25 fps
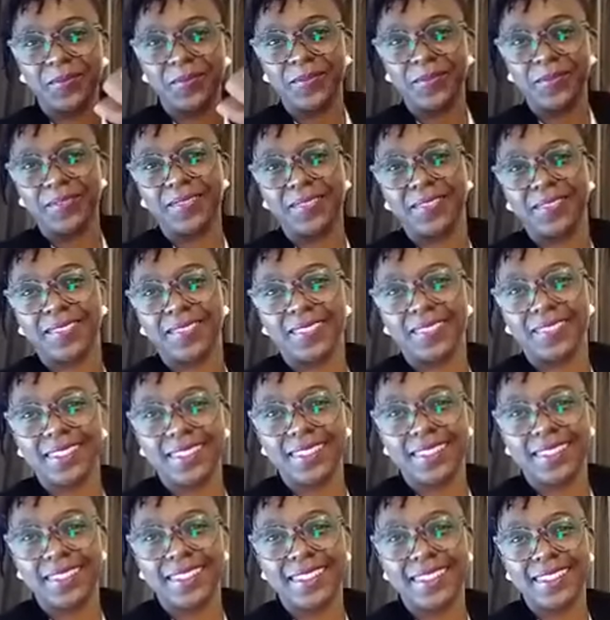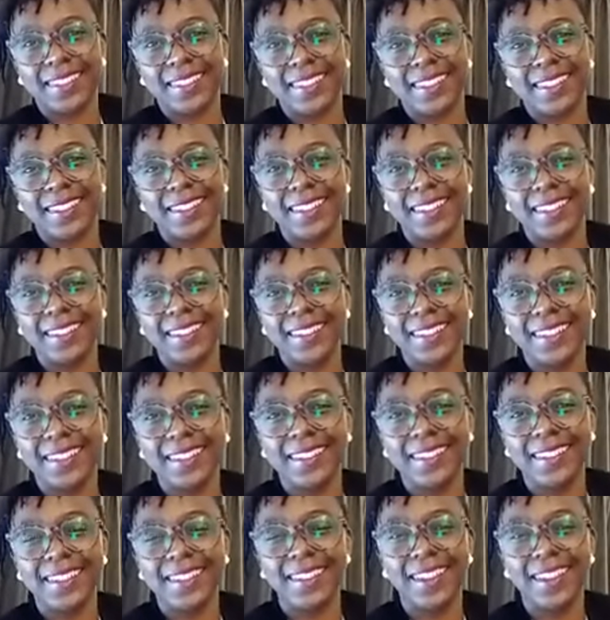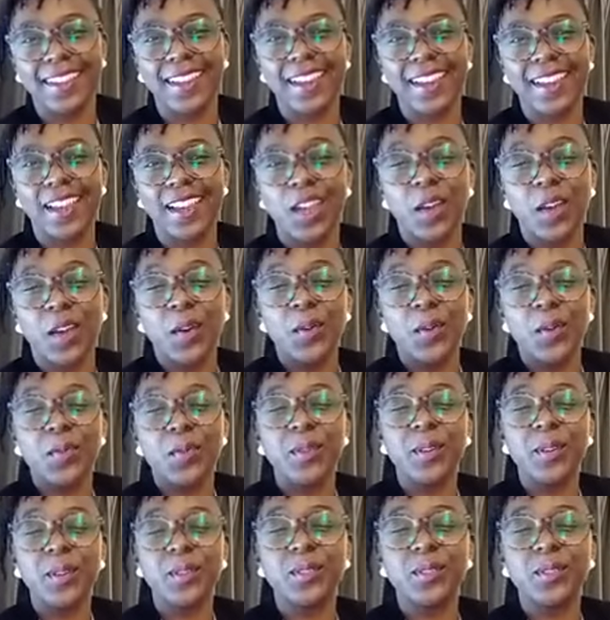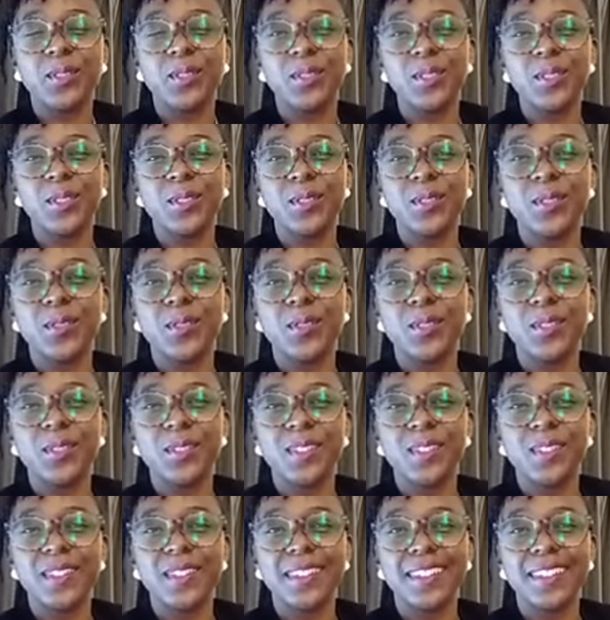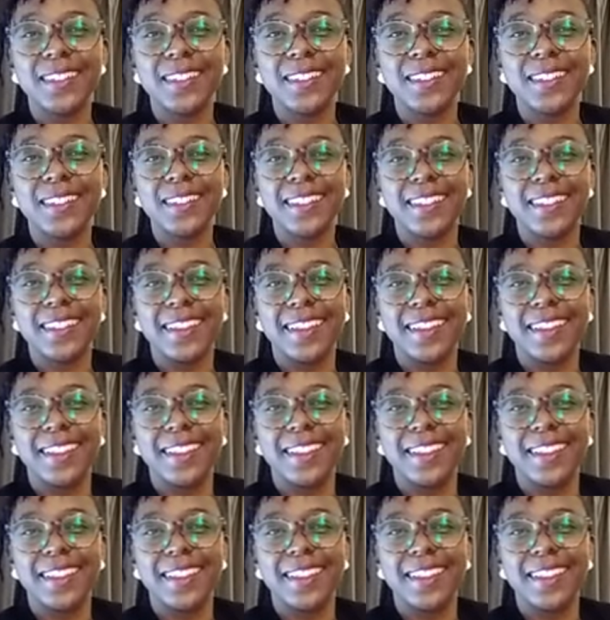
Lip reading: This person isn't speaking.